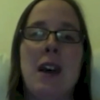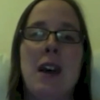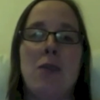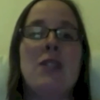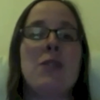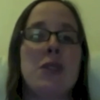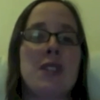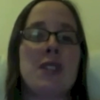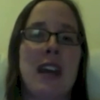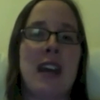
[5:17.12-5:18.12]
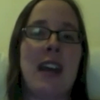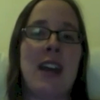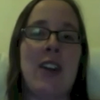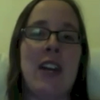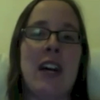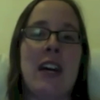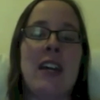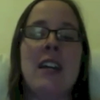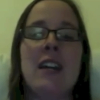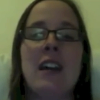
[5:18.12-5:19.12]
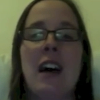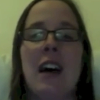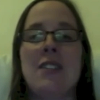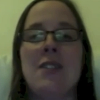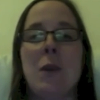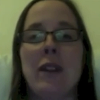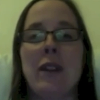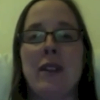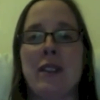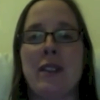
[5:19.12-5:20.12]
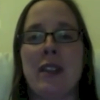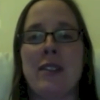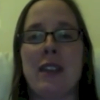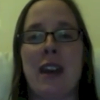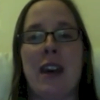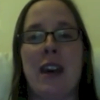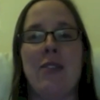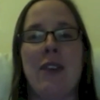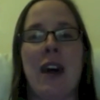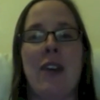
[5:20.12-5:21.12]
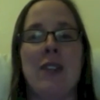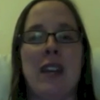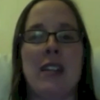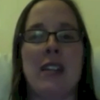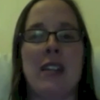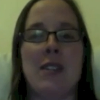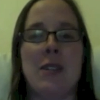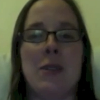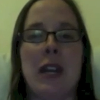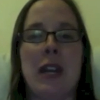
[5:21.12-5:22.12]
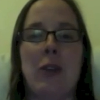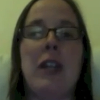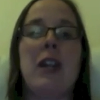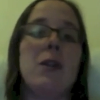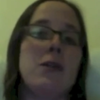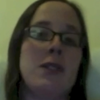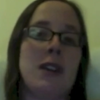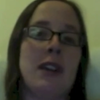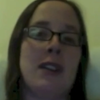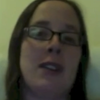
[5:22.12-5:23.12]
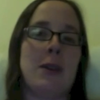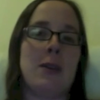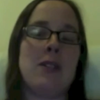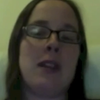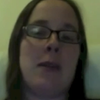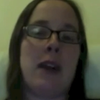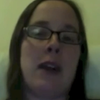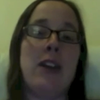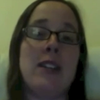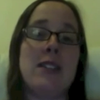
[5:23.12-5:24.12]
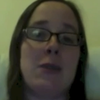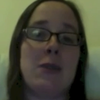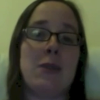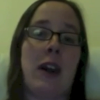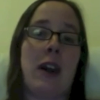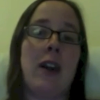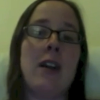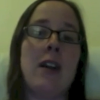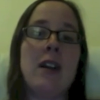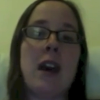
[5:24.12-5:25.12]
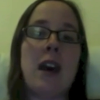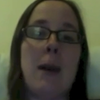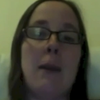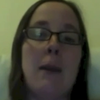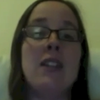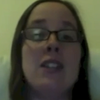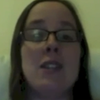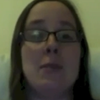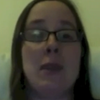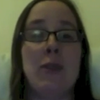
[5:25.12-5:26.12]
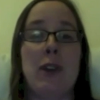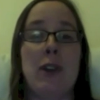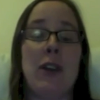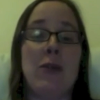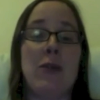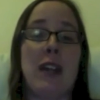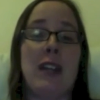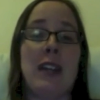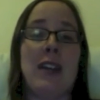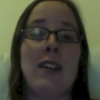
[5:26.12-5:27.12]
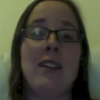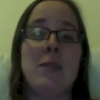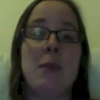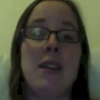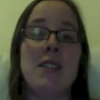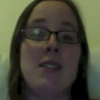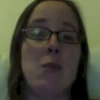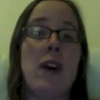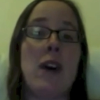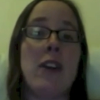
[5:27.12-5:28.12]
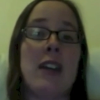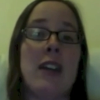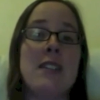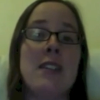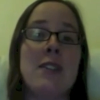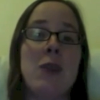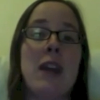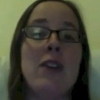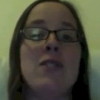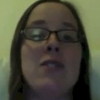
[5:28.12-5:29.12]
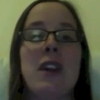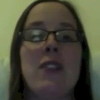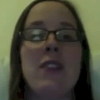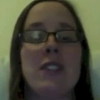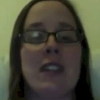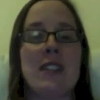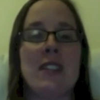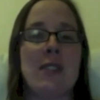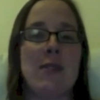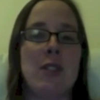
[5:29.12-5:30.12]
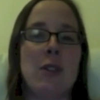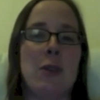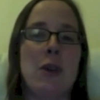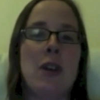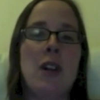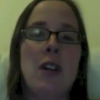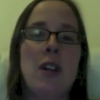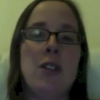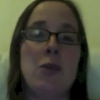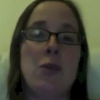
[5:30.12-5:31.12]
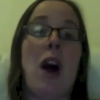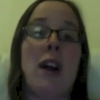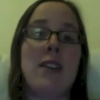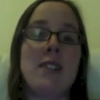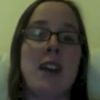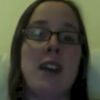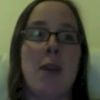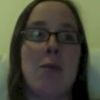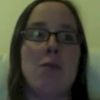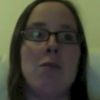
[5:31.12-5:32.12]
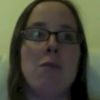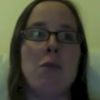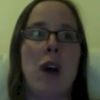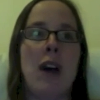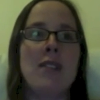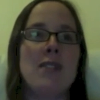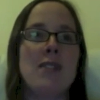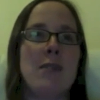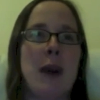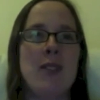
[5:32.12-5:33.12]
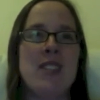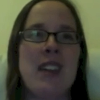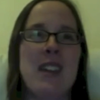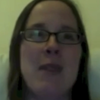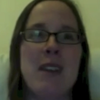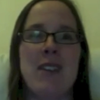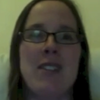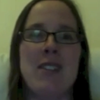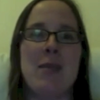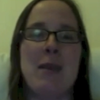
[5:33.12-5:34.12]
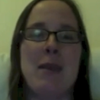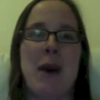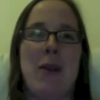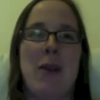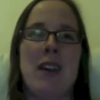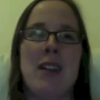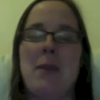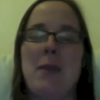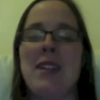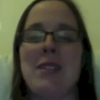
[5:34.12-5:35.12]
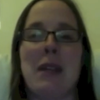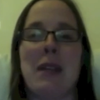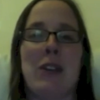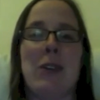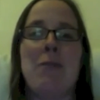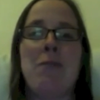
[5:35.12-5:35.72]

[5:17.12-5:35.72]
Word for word: resources in that area. Uh, so one of the things I've I've done is to take a really close look at those um, areas in radar. Um, in addition to being very good at finding deposits of water ice, radar is very, very sensitive to, to rocks, um, rocks of about centimeters to maybe about as big as a meter.